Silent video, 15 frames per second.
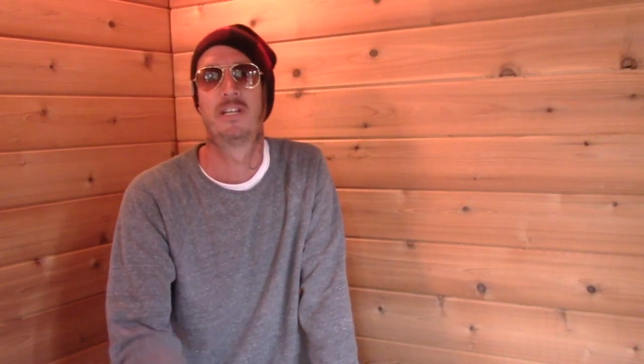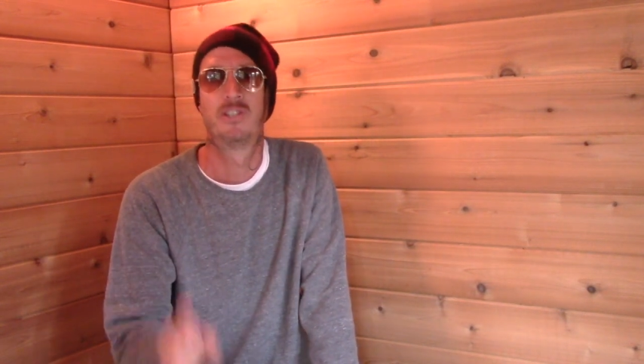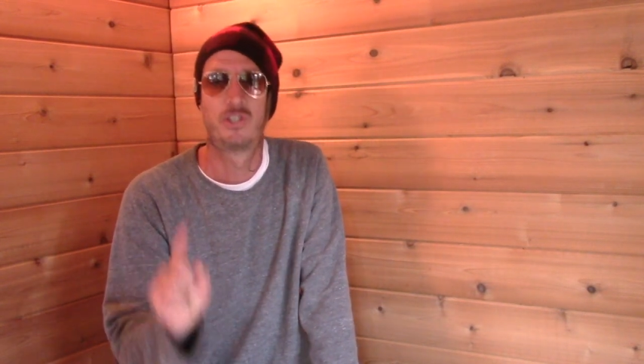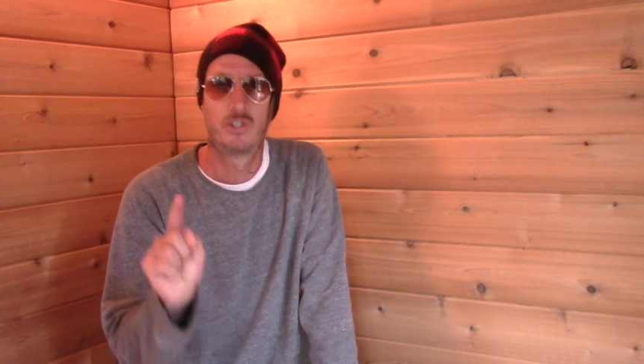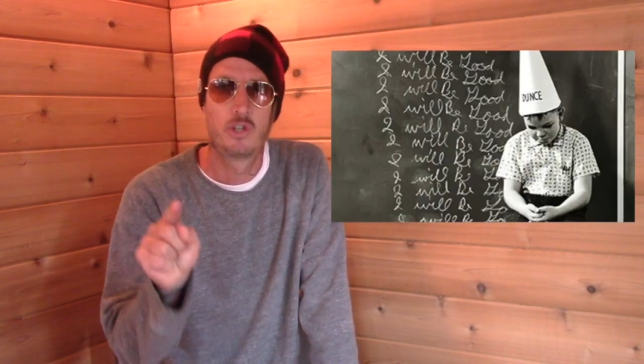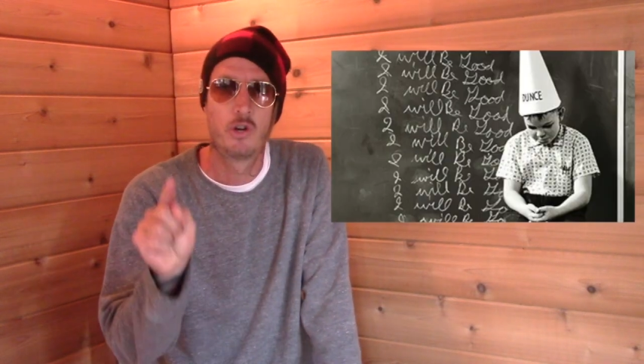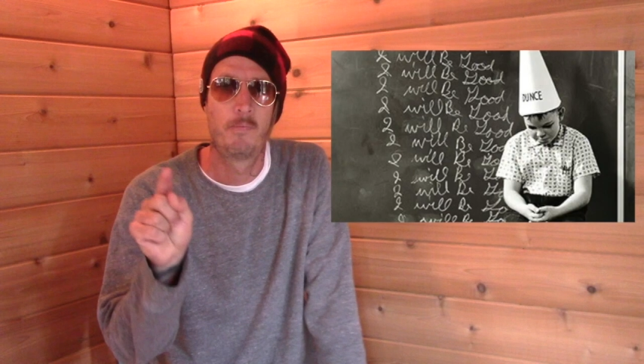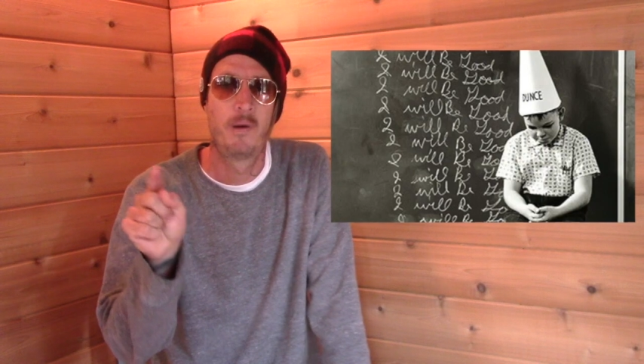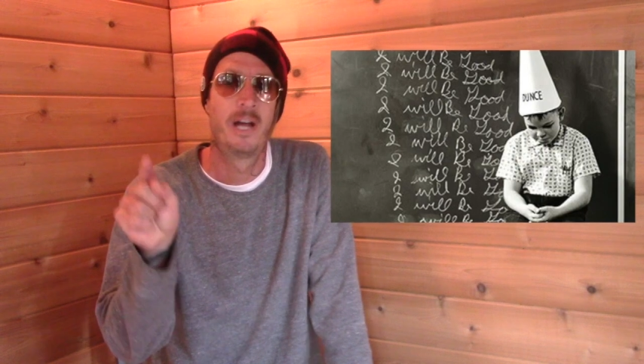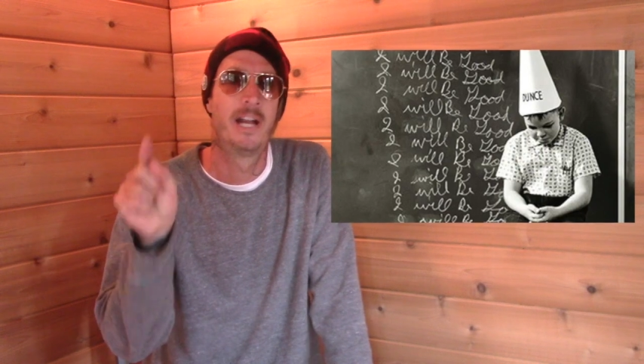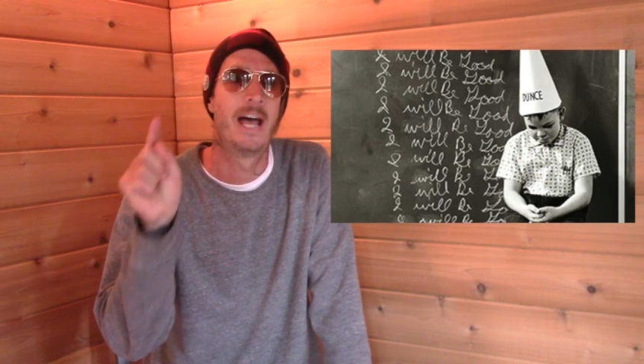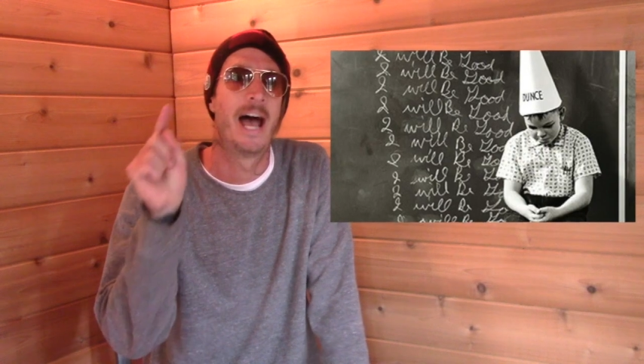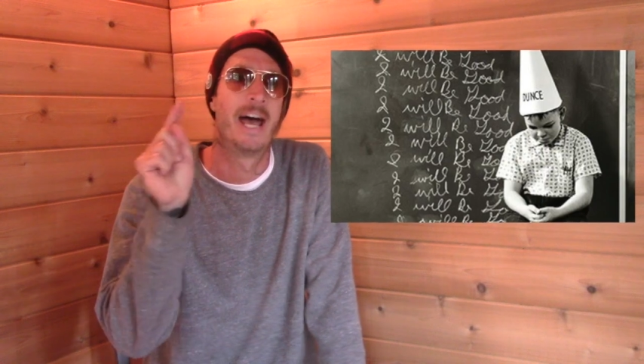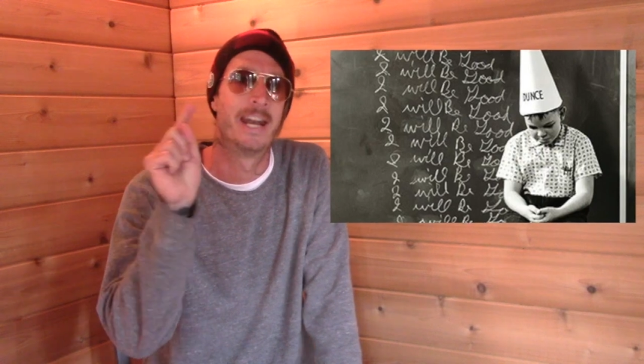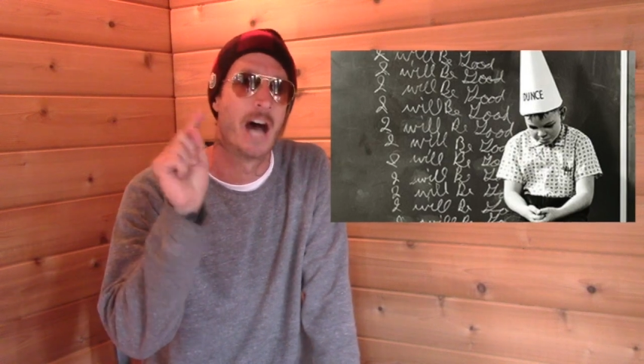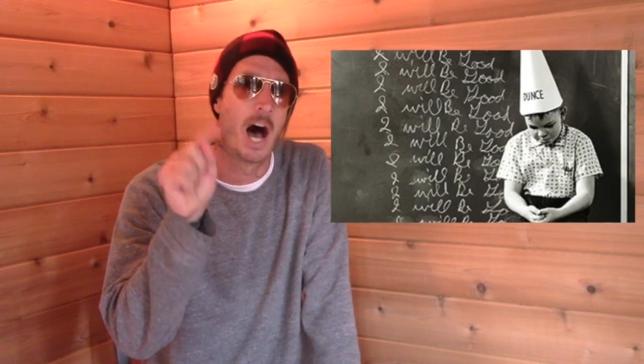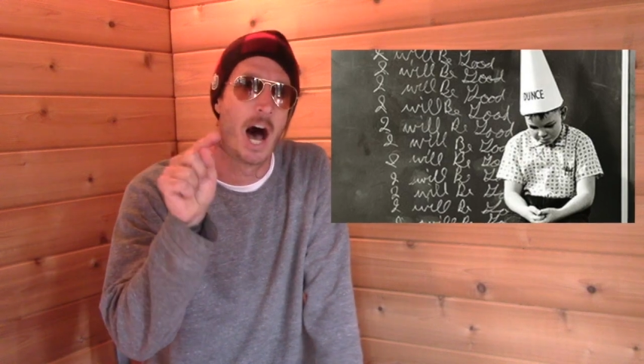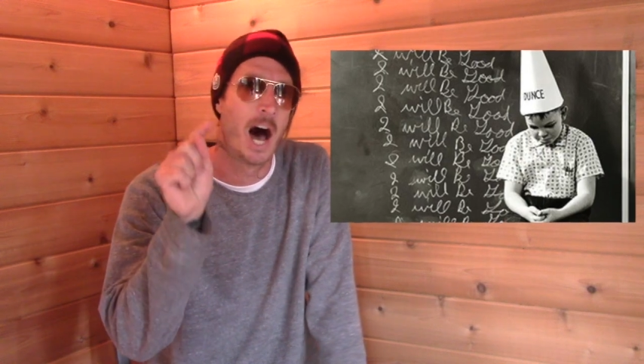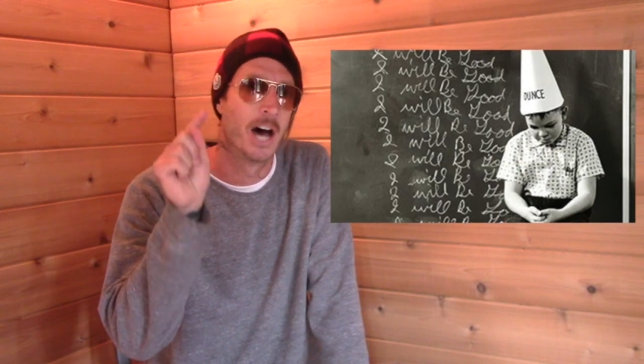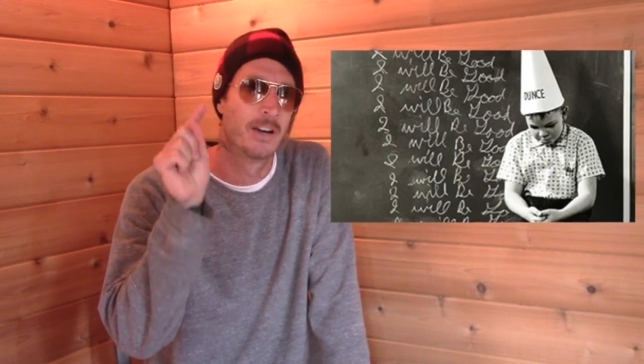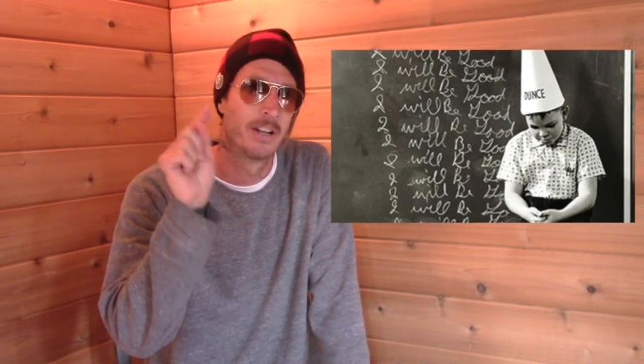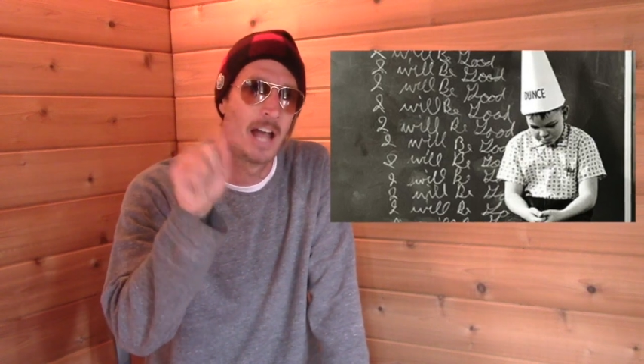stupid and
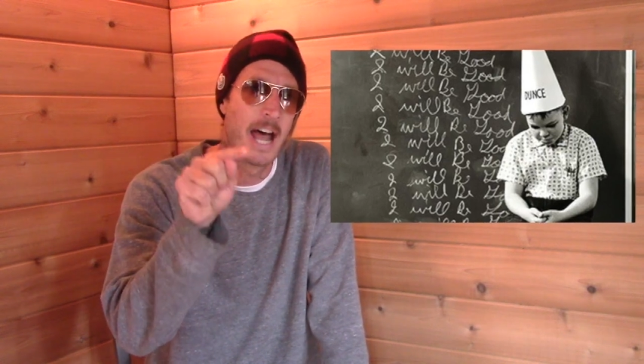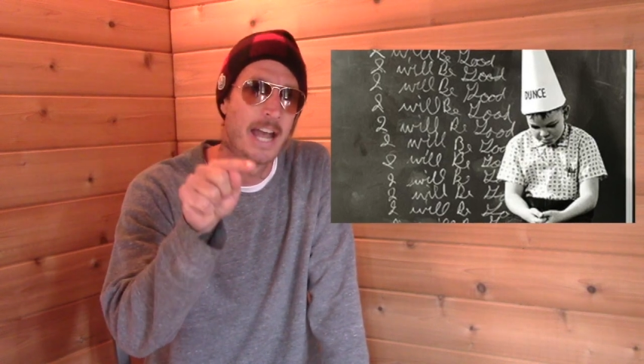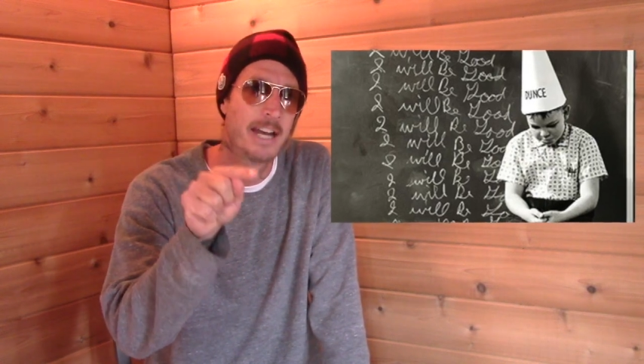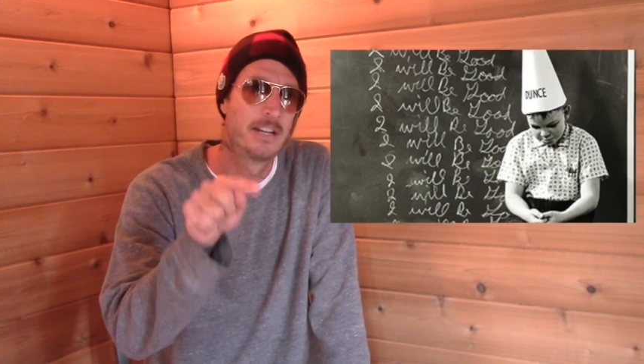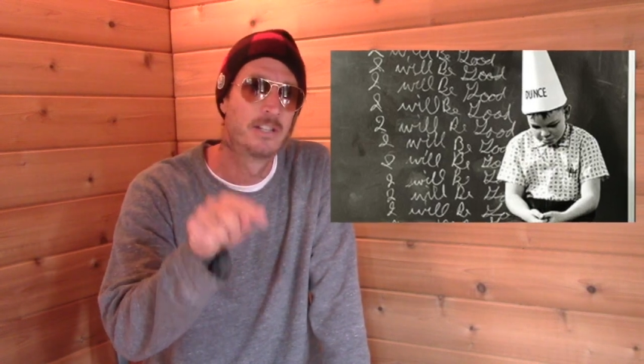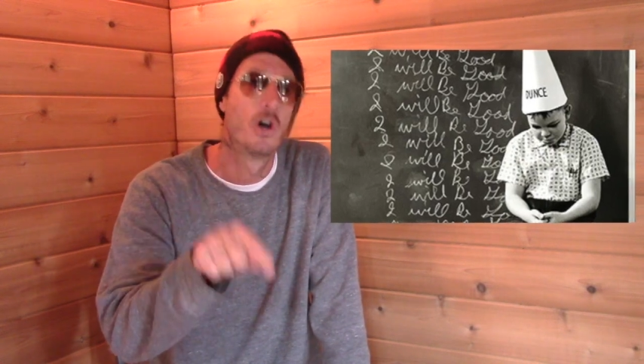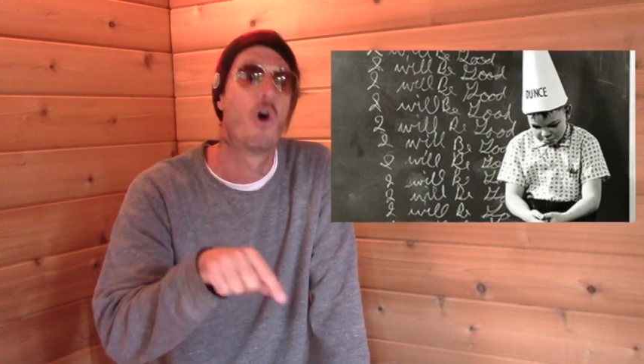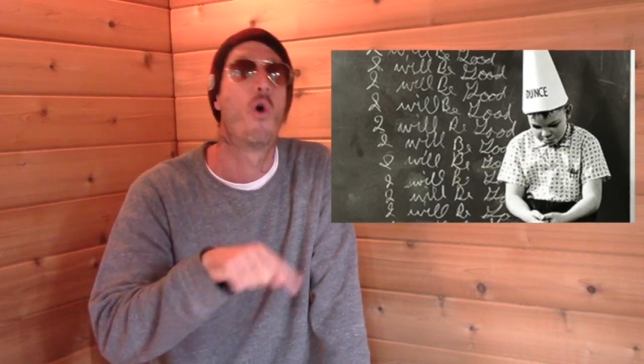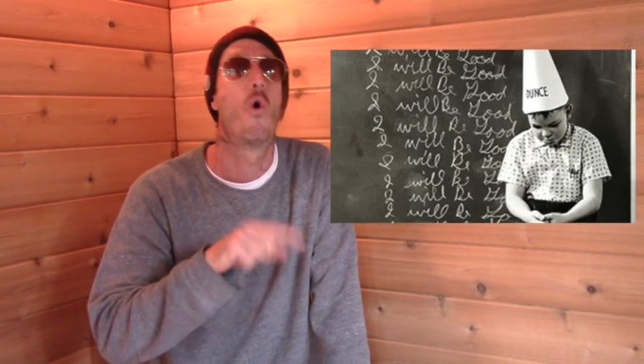unliked,